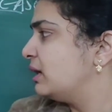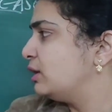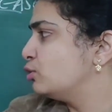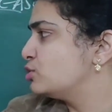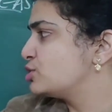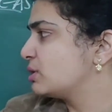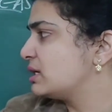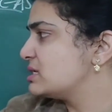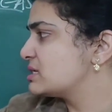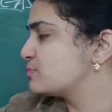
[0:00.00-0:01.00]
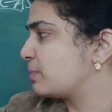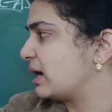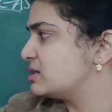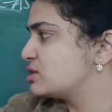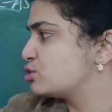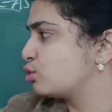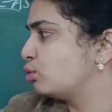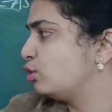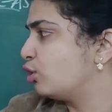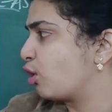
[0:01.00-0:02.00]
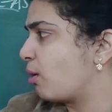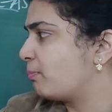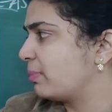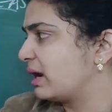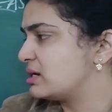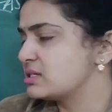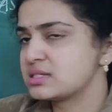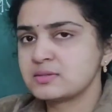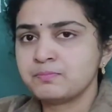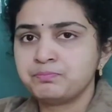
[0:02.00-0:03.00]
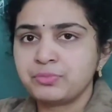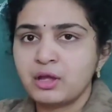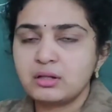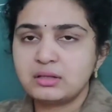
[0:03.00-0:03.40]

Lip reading: It usually spreads through droplets,